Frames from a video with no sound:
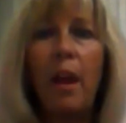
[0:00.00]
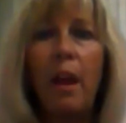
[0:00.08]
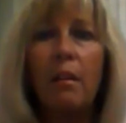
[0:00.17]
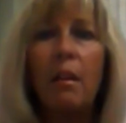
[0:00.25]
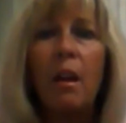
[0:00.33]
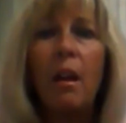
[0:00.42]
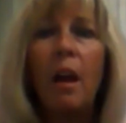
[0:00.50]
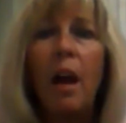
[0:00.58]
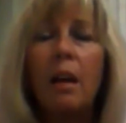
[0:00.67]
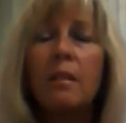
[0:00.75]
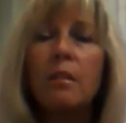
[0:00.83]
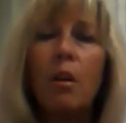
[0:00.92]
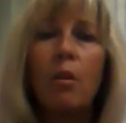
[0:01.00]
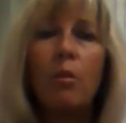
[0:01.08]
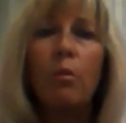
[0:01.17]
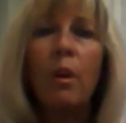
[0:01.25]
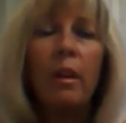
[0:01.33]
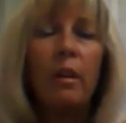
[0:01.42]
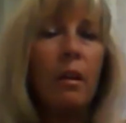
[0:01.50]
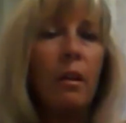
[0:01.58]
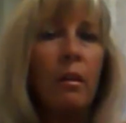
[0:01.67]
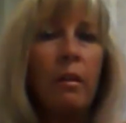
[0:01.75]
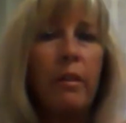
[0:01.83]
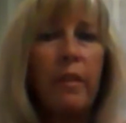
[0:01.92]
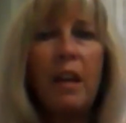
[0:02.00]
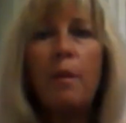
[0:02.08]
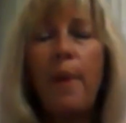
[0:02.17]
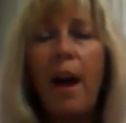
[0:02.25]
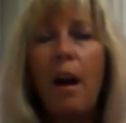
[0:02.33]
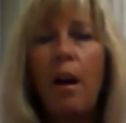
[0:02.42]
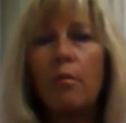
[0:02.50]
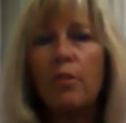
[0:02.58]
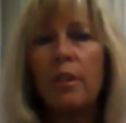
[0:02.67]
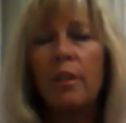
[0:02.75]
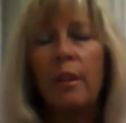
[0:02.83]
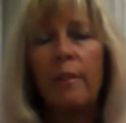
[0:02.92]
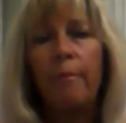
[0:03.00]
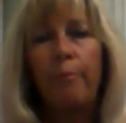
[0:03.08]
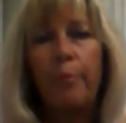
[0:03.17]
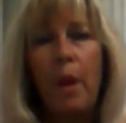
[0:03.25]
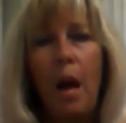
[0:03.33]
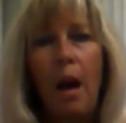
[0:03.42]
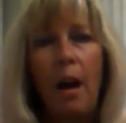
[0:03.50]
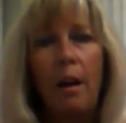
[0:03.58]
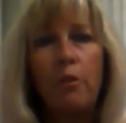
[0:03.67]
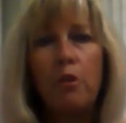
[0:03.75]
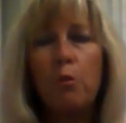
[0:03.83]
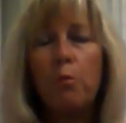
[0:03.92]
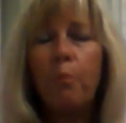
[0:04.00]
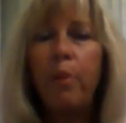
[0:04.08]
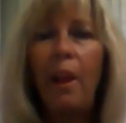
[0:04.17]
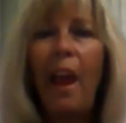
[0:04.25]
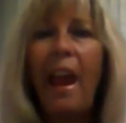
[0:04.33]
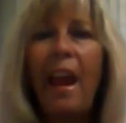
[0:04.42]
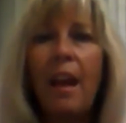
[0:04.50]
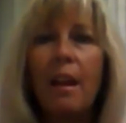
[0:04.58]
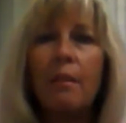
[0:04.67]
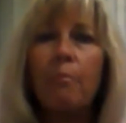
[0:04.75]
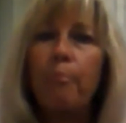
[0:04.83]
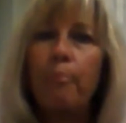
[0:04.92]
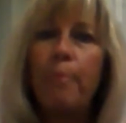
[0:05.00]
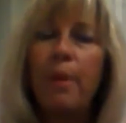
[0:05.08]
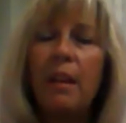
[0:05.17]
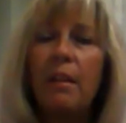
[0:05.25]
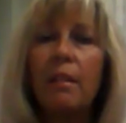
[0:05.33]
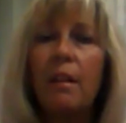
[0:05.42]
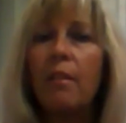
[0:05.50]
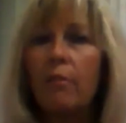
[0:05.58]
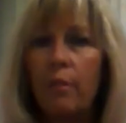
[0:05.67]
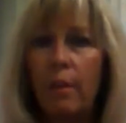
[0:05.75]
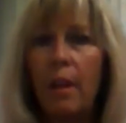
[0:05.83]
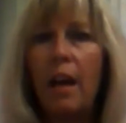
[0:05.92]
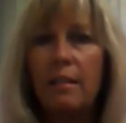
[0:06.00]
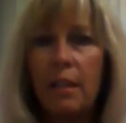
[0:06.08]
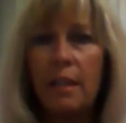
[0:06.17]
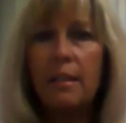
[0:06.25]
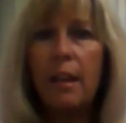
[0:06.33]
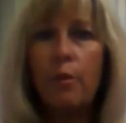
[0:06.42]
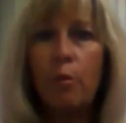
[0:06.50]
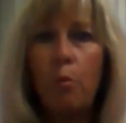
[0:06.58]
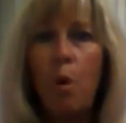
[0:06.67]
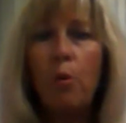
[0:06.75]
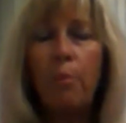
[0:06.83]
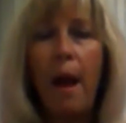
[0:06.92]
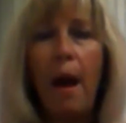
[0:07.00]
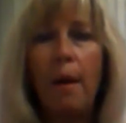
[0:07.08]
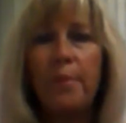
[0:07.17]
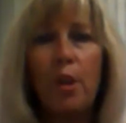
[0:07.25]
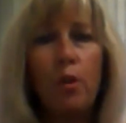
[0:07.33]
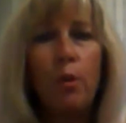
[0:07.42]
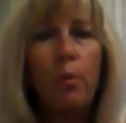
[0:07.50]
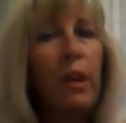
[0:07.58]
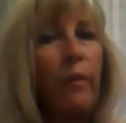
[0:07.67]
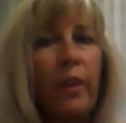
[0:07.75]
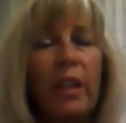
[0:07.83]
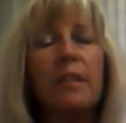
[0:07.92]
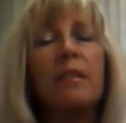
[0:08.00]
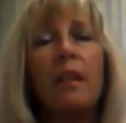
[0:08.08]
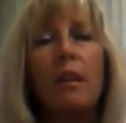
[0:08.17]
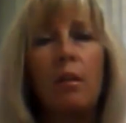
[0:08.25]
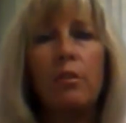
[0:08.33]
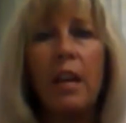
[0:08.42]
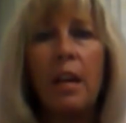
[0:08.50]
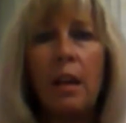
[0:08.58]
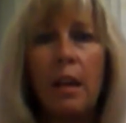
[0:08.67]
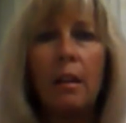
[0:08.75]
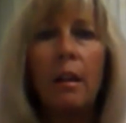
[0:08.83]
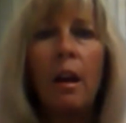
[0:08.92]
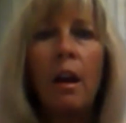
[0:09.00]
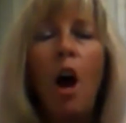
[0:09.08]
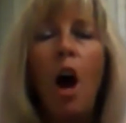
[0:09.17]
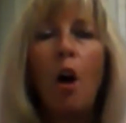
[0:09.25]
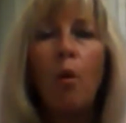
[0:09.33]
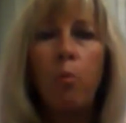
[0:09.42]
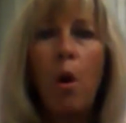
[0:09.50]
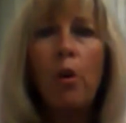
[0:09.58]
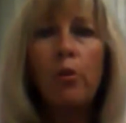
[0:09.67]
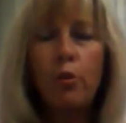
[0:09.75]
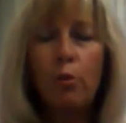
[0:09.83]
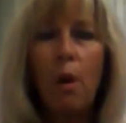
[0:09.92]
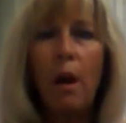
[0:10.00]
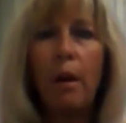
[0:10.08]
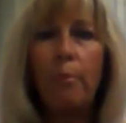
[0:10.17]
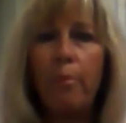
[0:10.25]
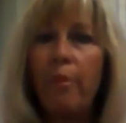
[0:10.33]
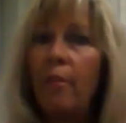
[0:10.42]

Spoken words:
plan. And so, you think about your plan being, as I said, the roadmap. So you wouldn't even consider taking a road trip